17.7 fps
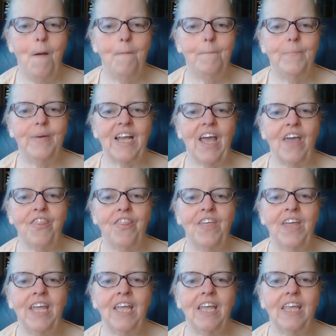But I
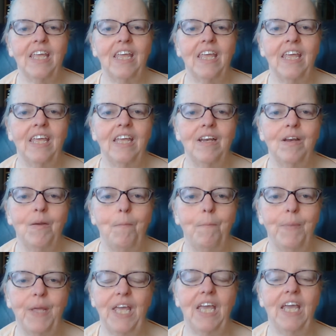think in
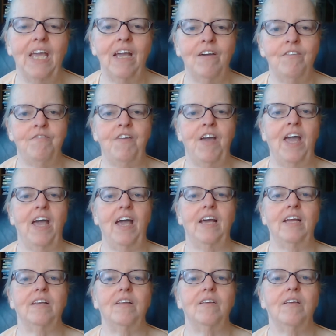being a
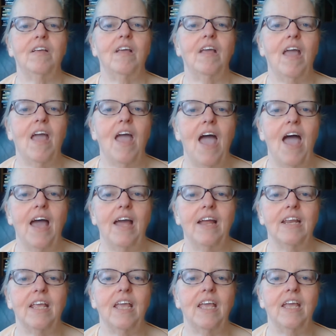fan
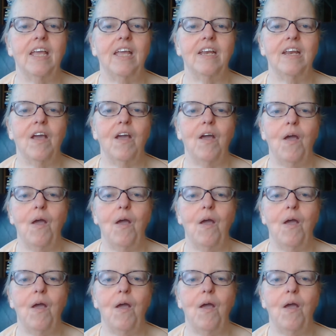and in